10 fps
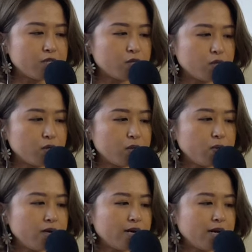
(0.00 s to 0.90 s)
wanted to
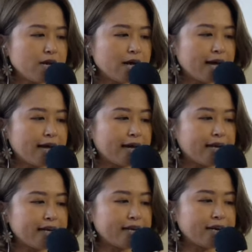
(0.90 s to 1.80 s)
do
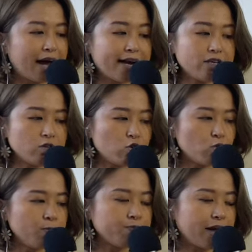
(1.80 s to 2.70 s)
and I
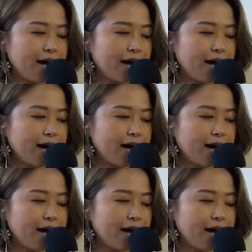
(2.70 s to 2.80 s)
know